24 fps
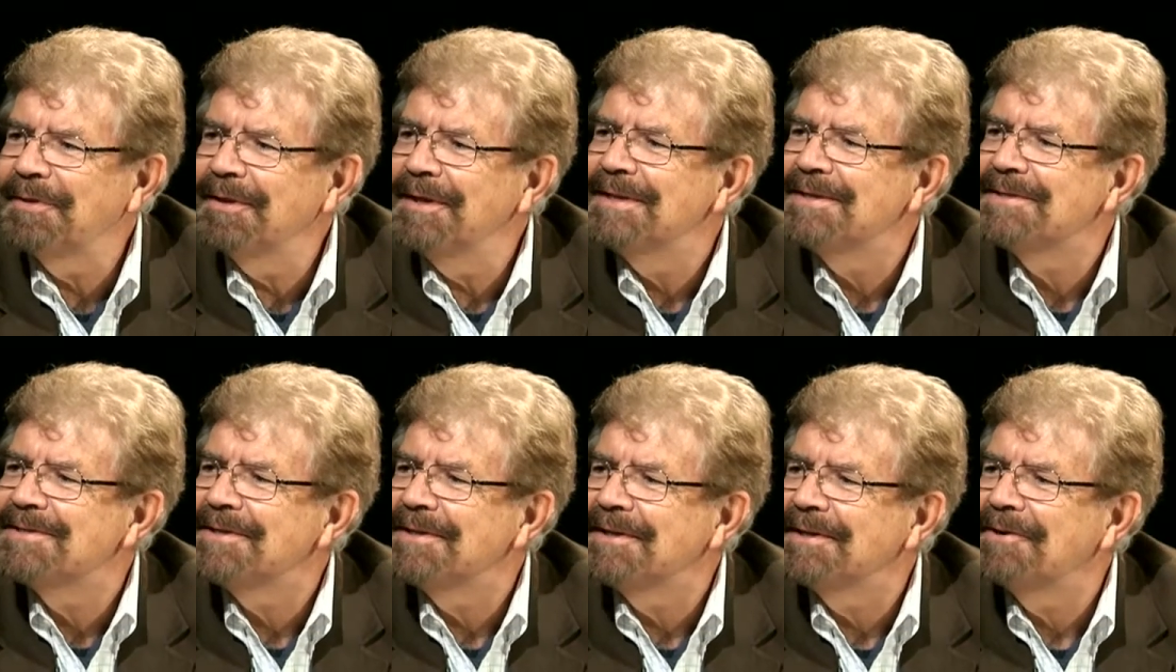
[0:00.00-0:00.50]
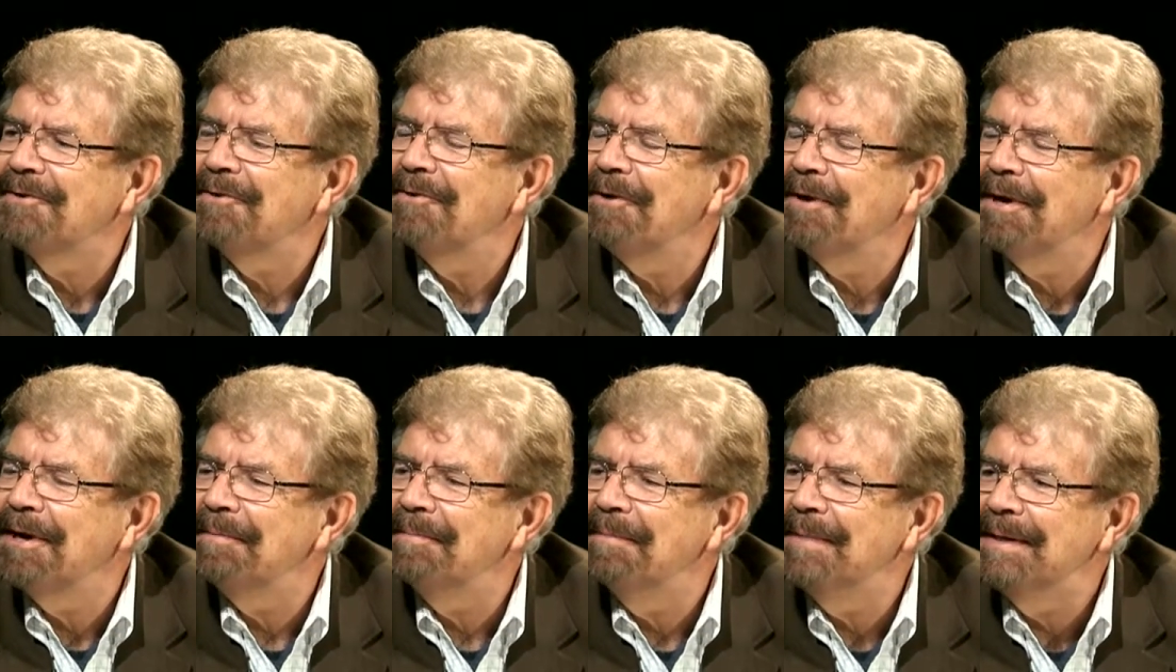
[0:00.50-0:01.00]
the things that
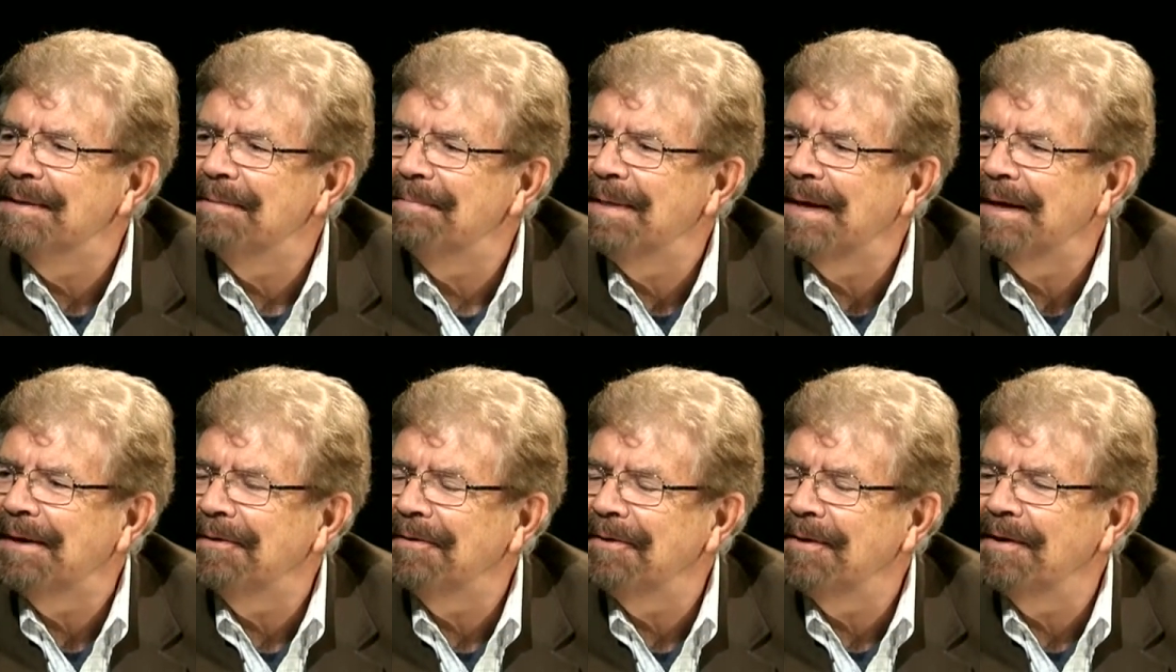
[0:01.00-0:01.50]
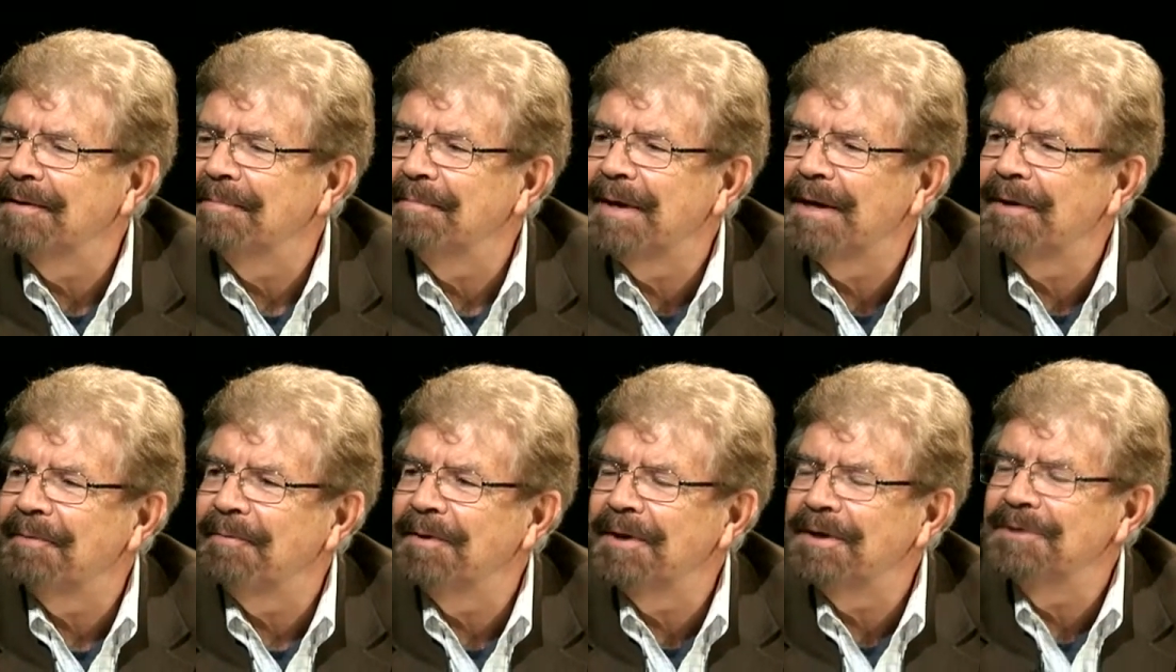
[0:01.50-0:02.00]
caught me about
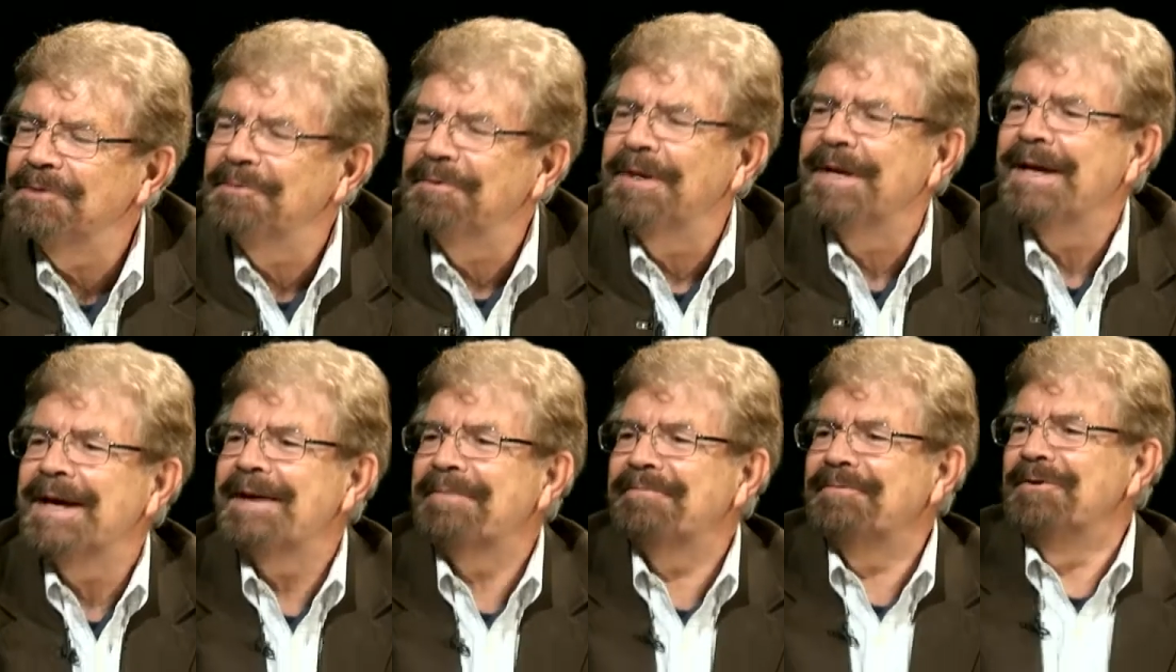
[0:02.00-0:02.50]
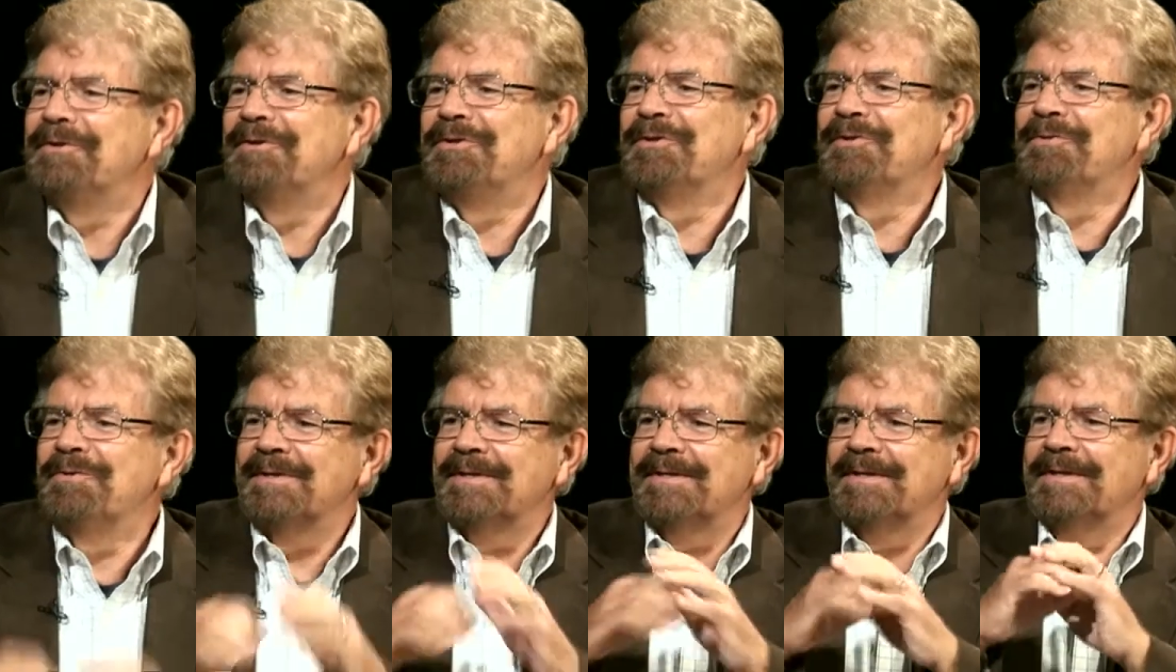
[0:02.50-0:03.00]
about what you would have to
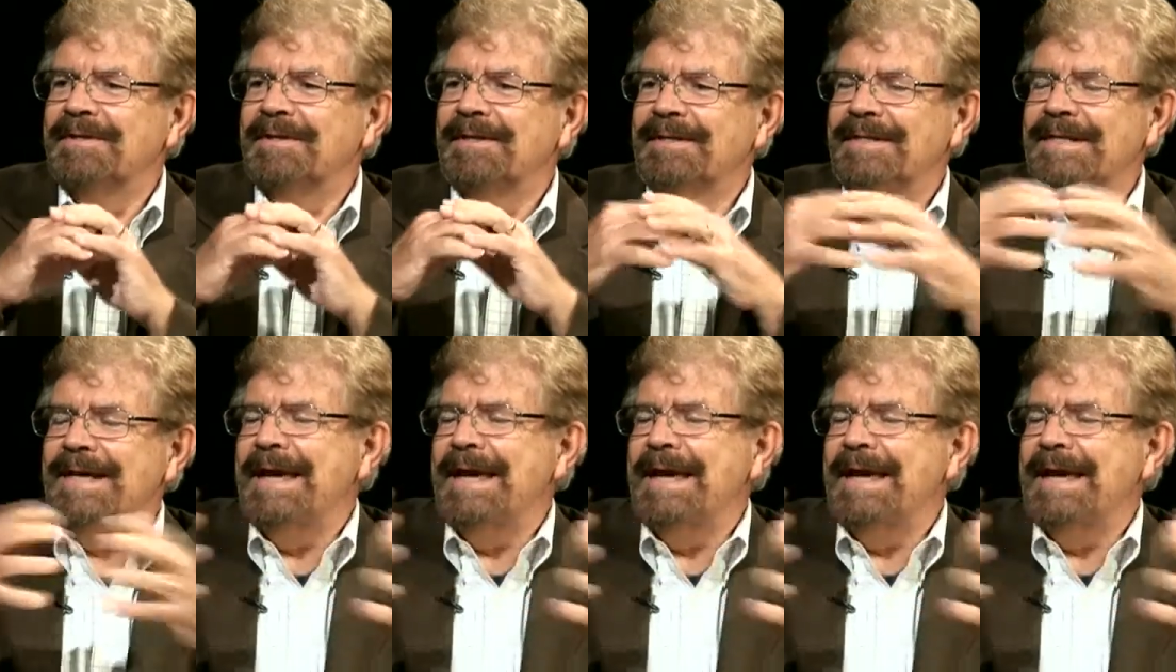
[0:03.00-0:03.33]
do is to